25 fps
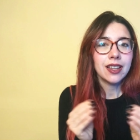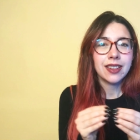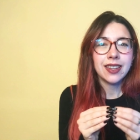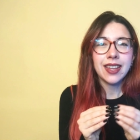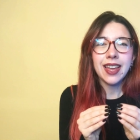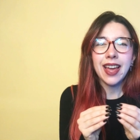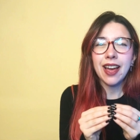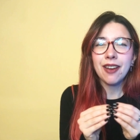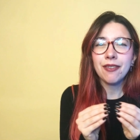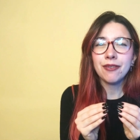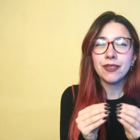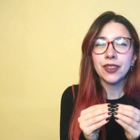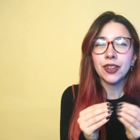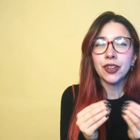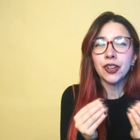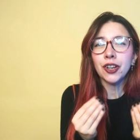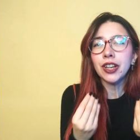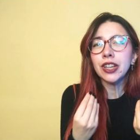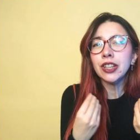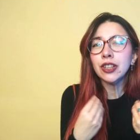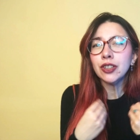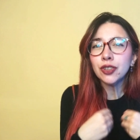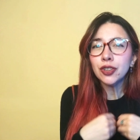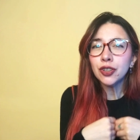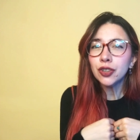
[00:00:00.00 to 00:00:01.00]
they have their
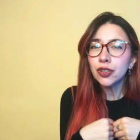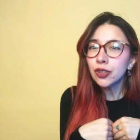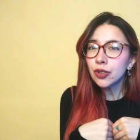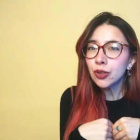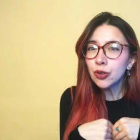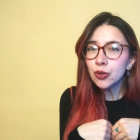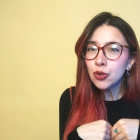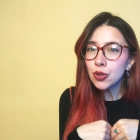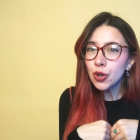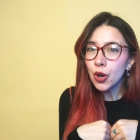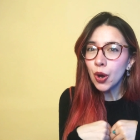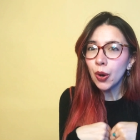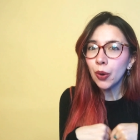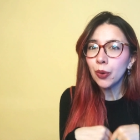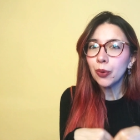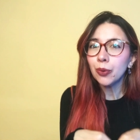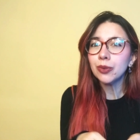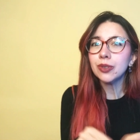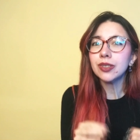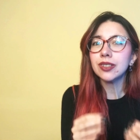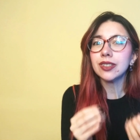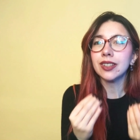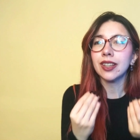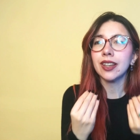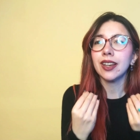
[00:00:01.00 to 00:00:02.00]
internal
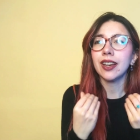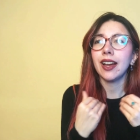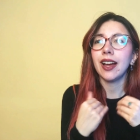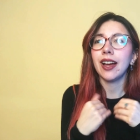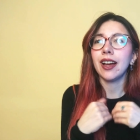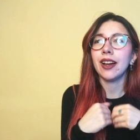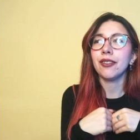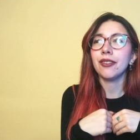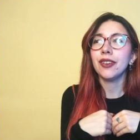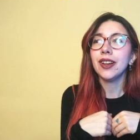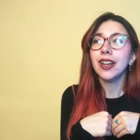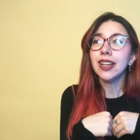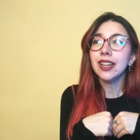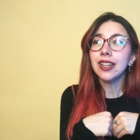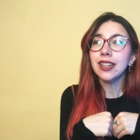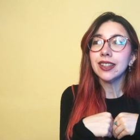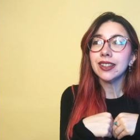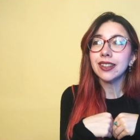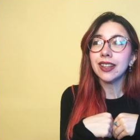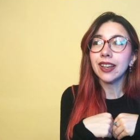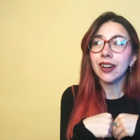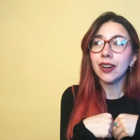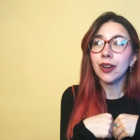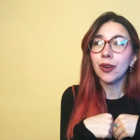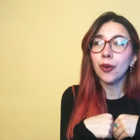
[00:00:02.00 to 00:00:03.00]
jokes, they have
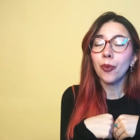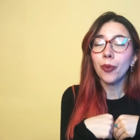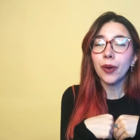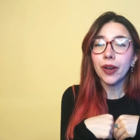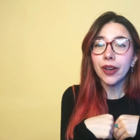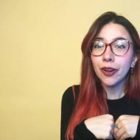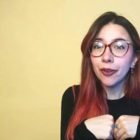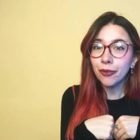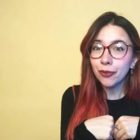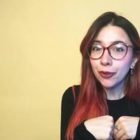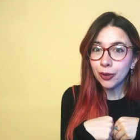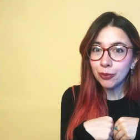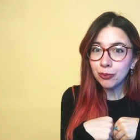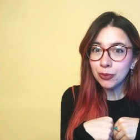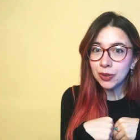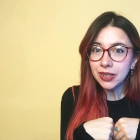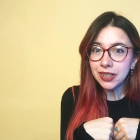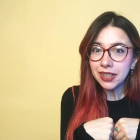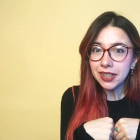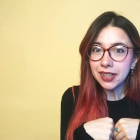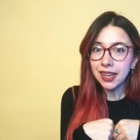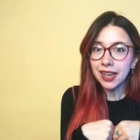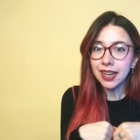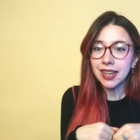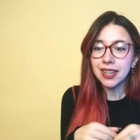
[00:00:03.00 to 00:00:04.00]
their way of
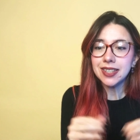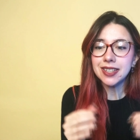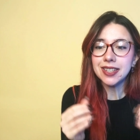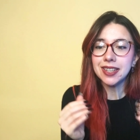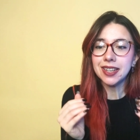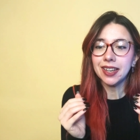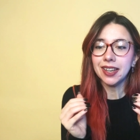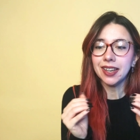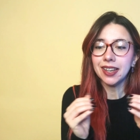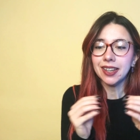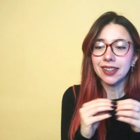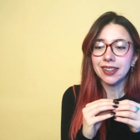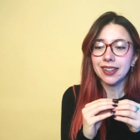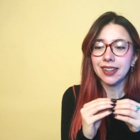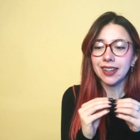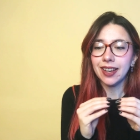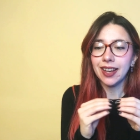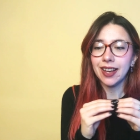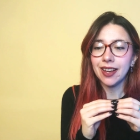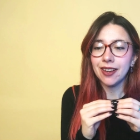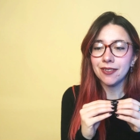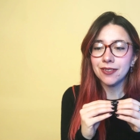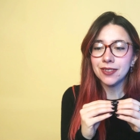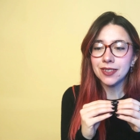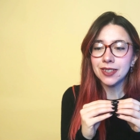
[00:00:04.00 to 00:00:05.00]
communicating, they
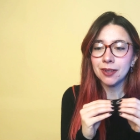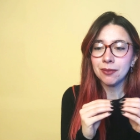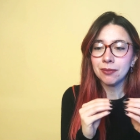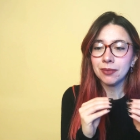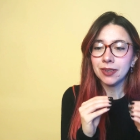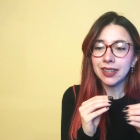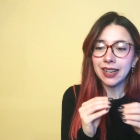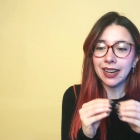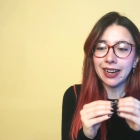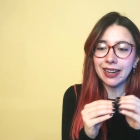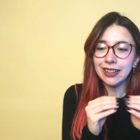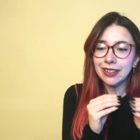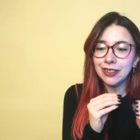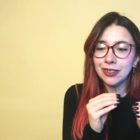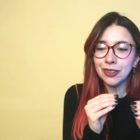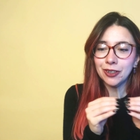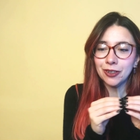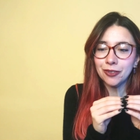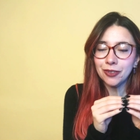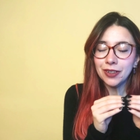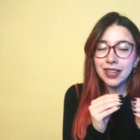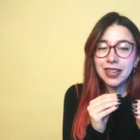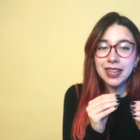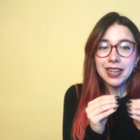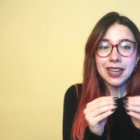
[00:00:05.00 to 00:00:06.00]
have some kind
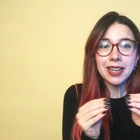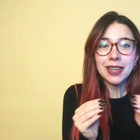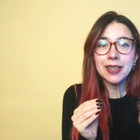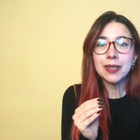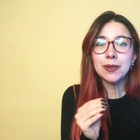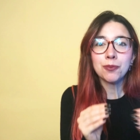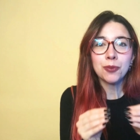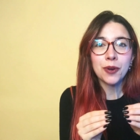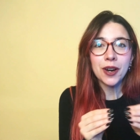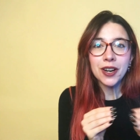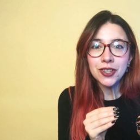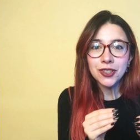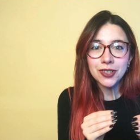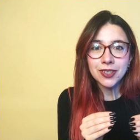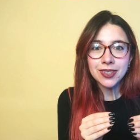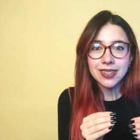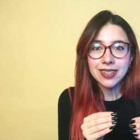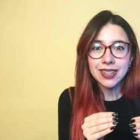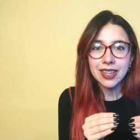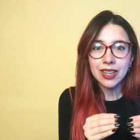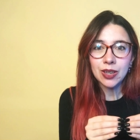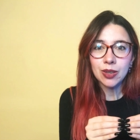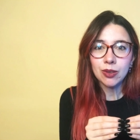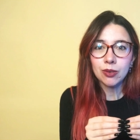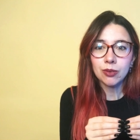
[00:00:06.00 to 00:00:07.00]
of expressions
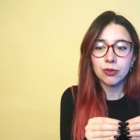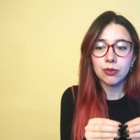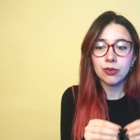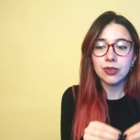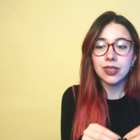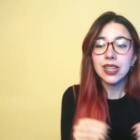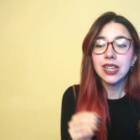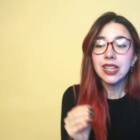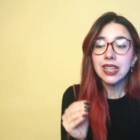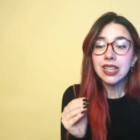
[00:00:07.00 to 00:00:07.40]
they use,